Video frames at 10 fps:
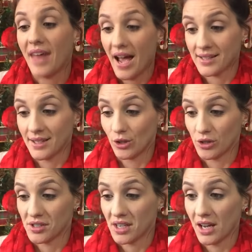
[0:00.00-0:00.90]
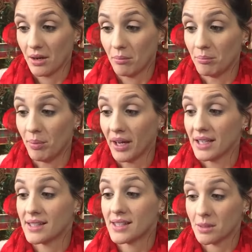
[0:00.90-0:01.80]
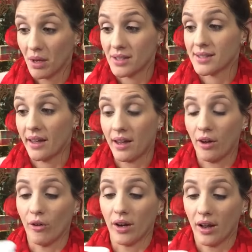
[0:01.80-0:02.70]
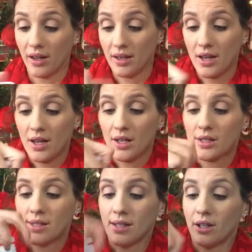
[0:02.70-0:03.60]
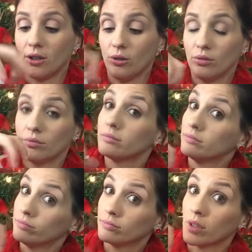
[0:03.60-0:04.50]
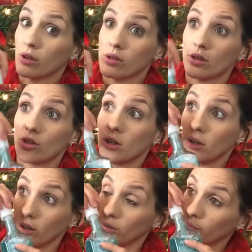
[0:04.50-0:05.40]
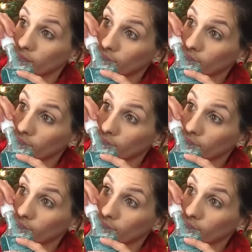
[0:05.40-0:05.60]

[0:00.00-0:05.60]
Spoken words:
that's interesting, but it smells like coconut. So goes to show you.